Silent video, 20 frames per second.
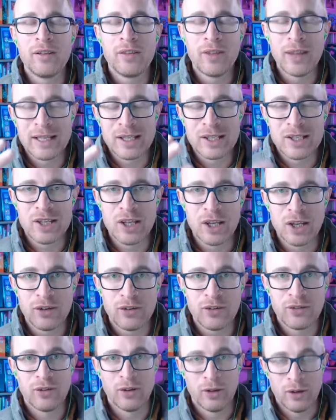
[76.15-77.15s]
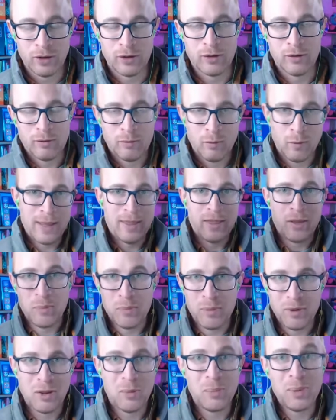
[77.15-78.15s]
things that where
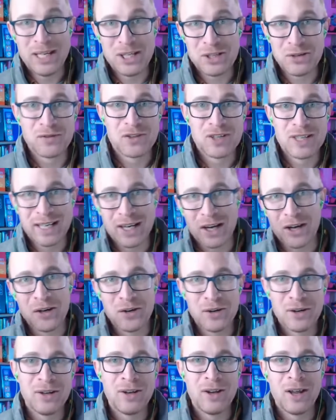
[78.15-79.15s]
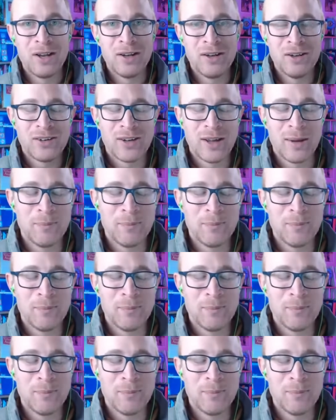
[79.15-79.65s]
the bees obviously go and